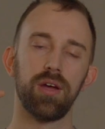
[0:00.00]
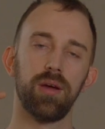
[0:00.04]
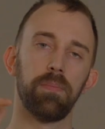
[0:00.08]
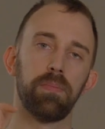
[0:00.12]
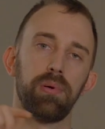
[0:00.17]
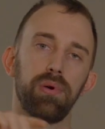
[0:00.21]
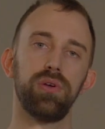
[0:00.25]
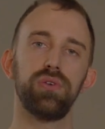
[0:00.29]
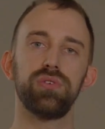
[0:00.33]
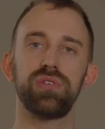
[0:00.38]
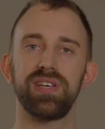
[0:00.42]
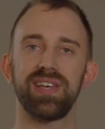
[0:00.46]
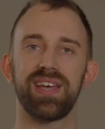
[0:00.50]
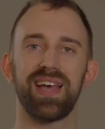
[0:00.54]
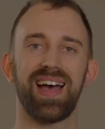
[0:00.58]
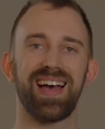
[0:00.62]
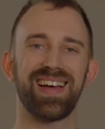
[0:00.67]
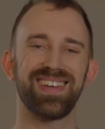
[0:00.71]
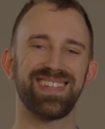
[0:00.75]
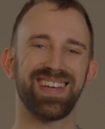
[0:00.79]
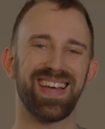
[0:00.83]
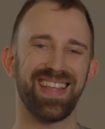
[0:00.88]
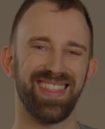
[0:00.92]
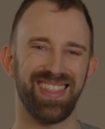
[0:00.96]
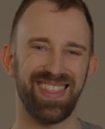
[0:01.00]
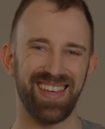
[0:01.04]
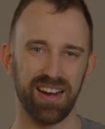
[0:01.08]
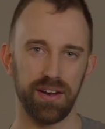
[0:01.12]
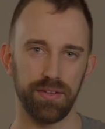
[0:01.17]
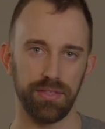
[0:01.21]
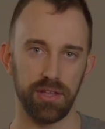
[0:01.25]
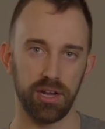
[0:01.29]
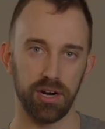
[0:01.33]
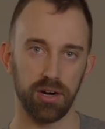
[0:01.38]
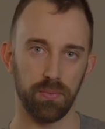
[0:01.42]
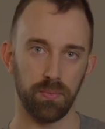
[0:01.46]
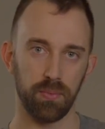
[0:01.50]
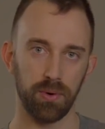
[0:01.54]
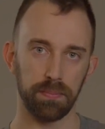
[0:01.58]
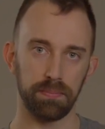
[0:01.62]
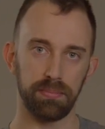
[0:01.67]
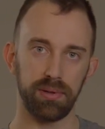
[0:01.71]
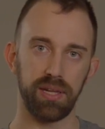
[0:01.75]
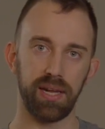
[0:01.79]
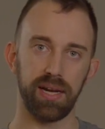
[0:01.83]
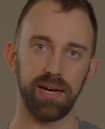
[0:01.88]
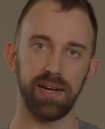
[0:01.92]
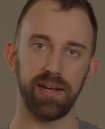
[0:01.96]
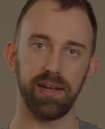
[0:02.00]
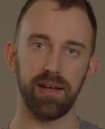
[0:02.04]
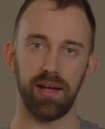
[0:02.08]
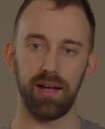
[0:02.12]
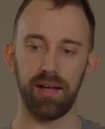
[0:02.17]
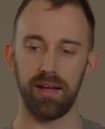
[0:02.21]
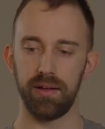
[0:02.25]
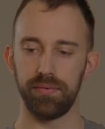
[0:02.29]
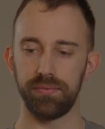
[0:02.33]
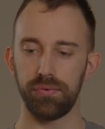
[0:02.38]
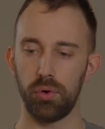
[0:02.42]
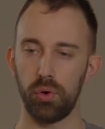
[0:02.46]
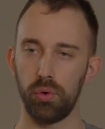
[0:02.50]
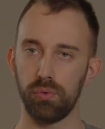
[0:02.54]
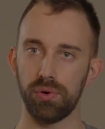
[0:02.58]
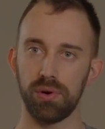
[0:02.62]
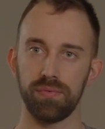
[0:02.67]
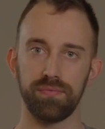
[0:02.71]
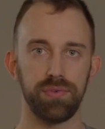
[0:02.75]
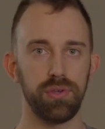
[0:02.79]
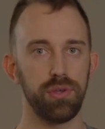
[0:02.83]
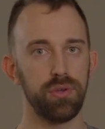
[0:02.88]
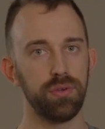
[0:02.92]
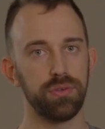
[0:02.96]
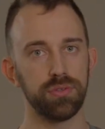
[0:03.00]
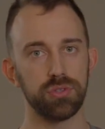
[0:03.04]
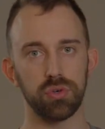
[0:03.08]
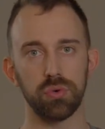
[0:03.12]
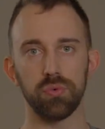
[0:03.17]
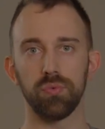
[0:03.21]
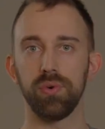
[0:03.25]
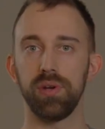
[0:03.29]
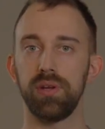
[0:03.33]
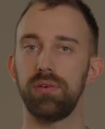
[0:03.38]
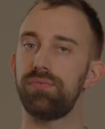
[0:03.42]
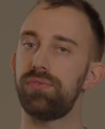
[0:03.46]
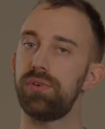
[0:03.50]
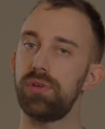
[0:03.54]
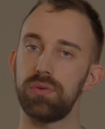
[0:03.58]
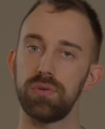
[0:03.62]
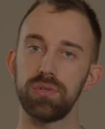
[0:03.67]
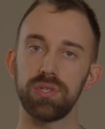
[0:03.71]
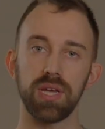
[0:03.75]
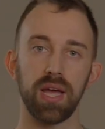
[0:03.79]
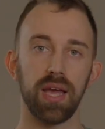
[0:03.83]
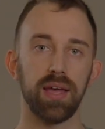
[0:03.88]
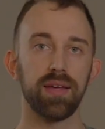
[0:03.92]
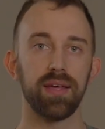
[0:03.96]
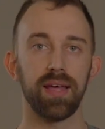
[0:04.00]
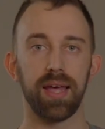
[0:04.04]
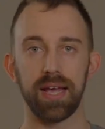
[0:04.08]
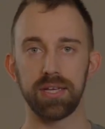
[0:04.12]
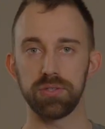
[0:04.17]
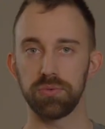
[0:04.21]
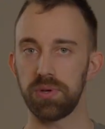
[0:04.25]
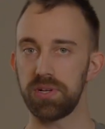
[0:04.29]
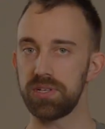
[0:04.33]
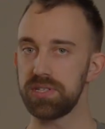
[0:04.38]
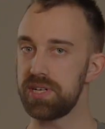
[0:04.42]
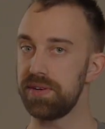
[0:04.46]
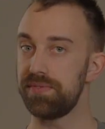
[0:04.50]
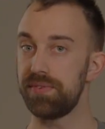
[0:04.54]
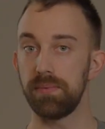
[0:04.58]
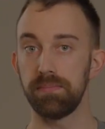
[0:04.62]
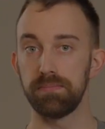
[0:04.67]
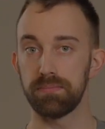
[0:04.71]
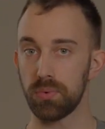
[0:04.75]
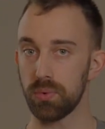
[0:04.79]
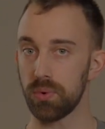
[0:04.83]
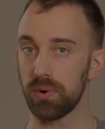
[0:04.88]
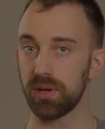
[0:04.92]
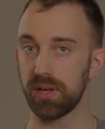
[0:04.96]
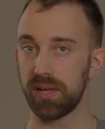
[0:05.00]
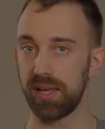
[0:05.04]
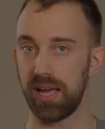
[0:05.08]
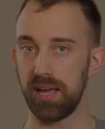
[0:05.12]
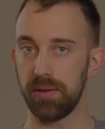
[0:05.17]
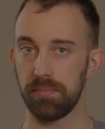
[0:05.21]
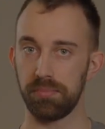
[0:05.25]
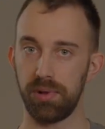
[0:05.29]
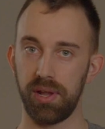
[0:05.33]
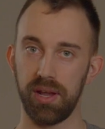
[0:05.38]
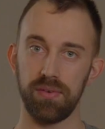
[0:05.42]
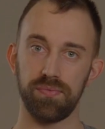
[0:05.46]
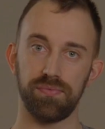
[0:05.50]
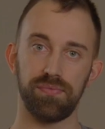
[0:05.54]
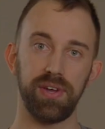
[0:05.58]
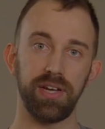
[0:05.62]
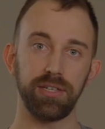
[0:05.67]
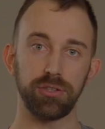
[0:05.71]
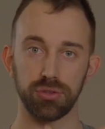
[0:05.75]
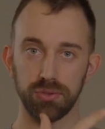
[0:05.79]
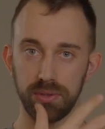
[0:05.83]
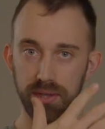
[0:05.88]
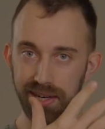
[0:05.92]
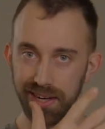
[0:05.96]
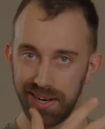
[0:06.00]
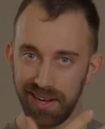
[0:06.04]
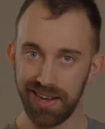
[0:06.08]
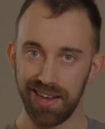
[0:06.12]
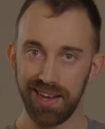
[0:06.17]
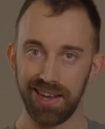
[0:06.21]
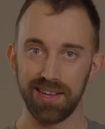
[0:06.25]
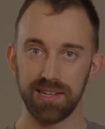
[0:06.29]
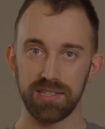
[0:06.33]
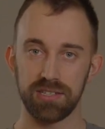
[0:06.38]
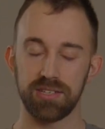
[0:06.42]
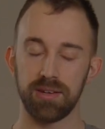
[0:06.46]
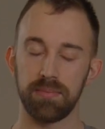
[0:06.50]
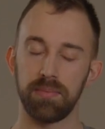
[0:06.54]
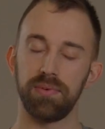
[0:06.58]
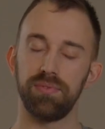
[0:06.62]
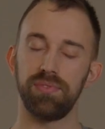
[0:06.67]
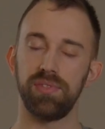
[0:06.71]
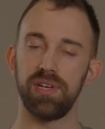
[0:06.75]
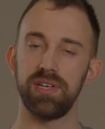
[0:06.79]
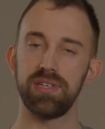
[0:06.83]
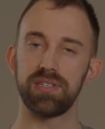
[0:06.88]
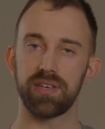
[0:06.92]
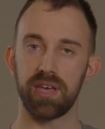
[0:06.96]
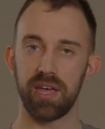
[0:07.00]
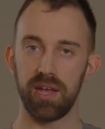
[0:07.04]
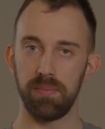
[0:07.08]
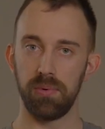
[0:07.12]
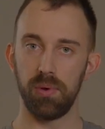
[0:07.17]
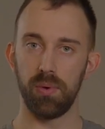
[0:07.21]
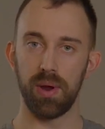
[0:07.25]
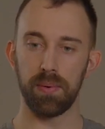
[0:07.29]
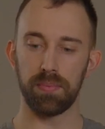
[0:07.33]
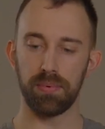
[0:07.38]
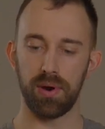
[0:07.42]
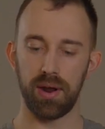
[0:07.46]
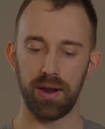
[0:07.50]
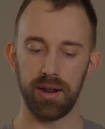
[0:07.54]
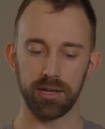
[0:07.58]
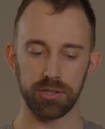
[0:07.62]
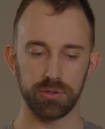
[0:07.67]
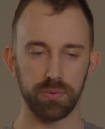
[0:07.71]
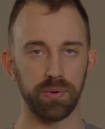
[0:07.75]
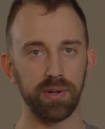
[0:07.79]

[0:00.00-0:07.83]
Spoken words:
producing content there were plenty of overviews, reviews, as well as even more gameplay featuring some of these KWA products.